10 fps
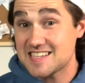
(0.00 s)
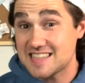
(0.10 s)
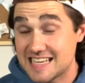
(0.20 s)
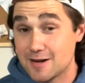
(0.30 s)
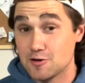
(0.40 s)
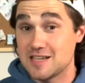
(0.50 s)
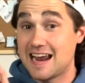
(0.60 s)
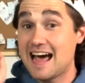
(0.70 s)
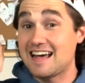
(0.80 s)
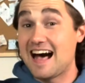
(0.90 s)
theaters and
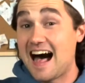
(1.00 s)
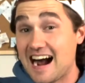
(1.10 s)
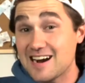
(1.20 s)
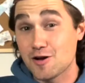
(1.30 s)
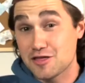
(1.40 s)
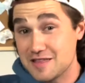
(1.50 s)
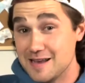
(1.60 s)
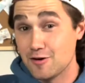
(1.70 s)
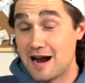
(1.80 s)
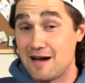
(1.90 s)
had a higher
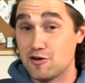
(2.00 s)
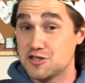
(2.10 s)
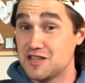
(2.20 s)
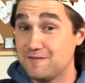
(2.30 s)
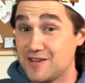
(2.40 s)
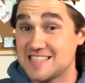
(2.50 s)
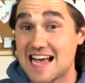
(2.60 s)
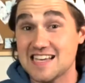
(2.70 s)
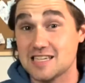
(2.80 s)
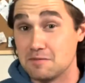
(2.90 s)
theater average than
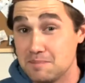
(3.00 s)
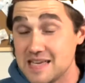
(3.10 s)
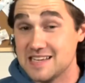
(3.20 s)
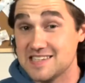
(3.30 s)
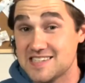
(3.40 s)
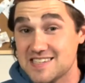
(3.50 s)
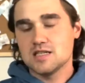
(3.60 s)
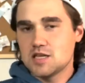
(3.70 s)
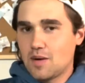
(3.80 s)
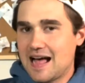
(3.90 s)
Fantastic Beasts.
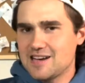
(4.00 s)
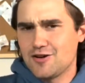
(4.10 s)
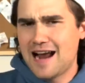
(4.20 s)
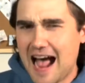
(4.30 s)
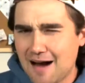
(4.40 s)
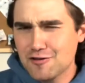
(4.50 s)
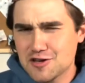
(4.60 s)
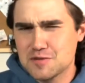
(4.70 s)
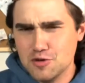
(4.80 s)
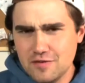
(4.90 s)
So at your
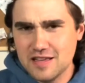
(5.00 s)
average movie